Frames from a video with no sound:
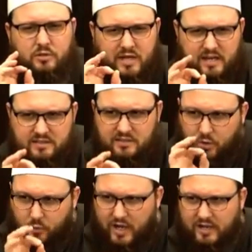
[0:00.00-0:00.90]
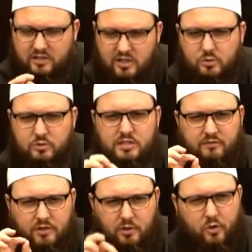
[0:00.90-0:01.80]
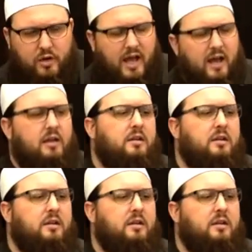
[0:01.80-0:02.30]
that is correct use of al qur'ah,